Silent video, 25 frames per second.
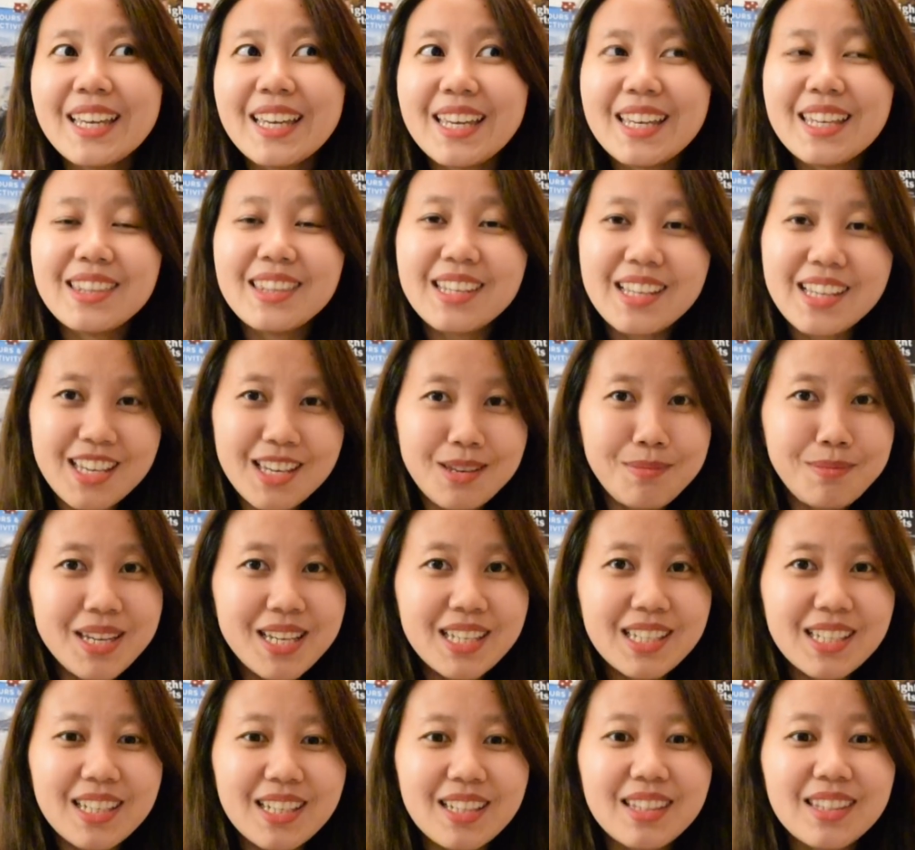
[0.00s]
In the
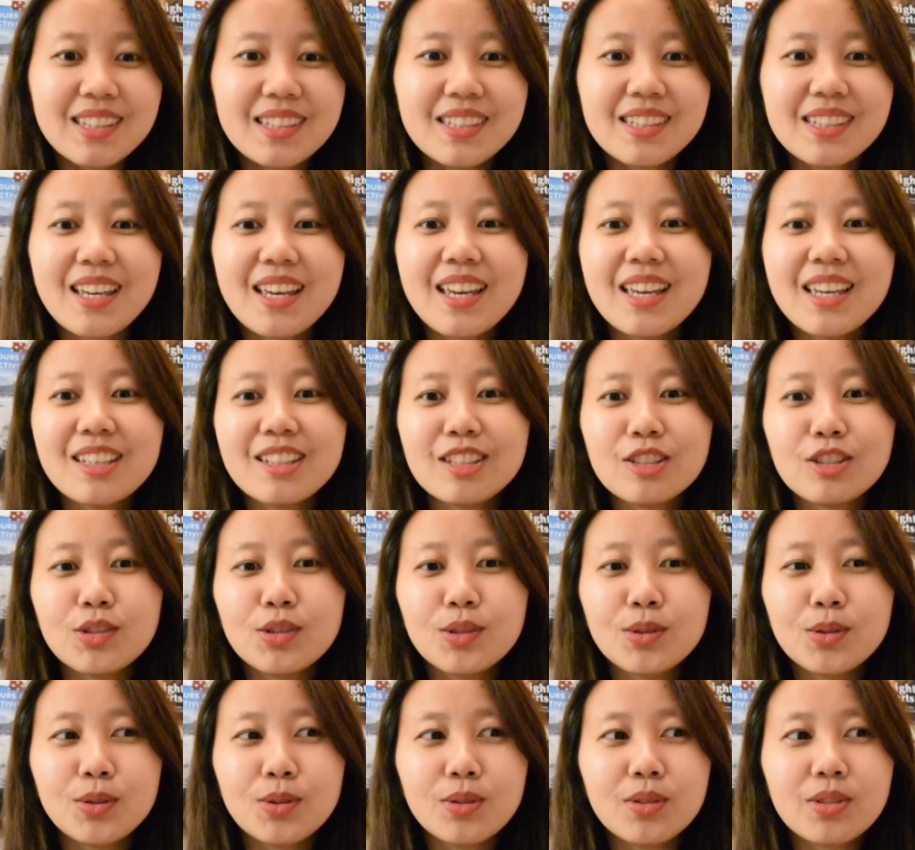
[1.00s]
image, it says
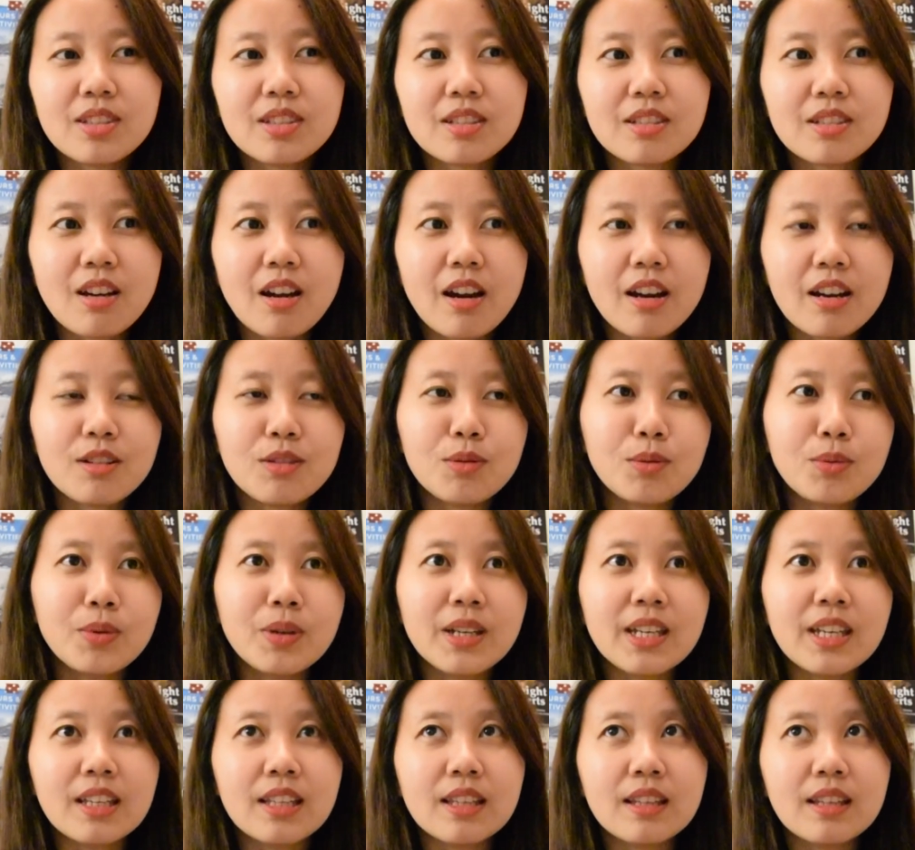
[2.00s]
to start
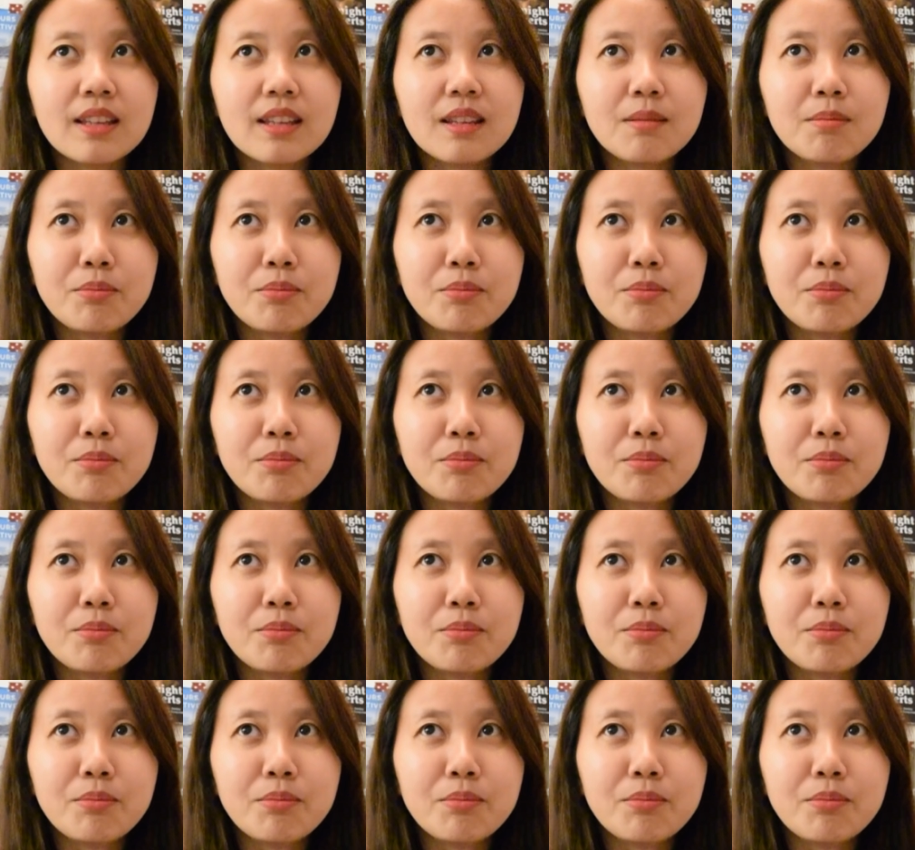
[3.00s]
with